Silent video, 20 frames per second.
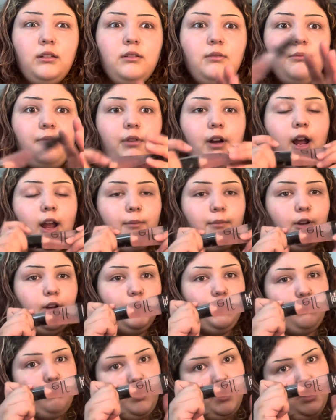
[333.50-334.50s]
primer on
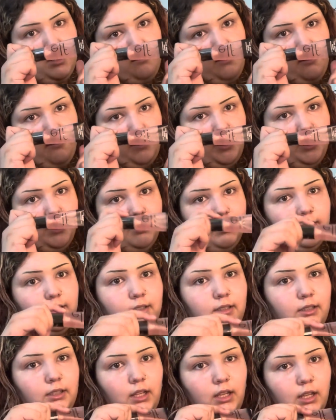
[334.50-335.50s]
the rest of our
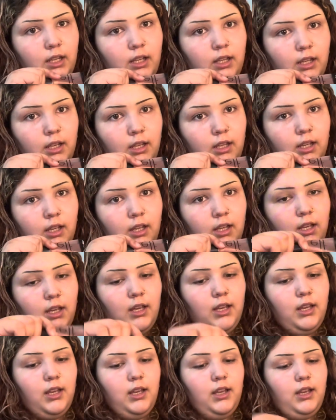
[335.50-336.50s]
face.
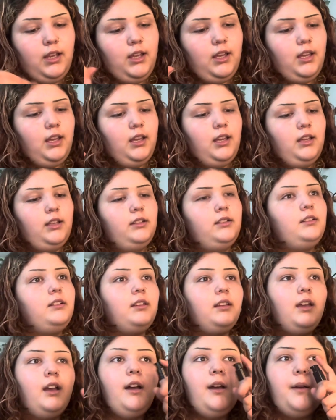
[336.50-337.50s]
And yeah,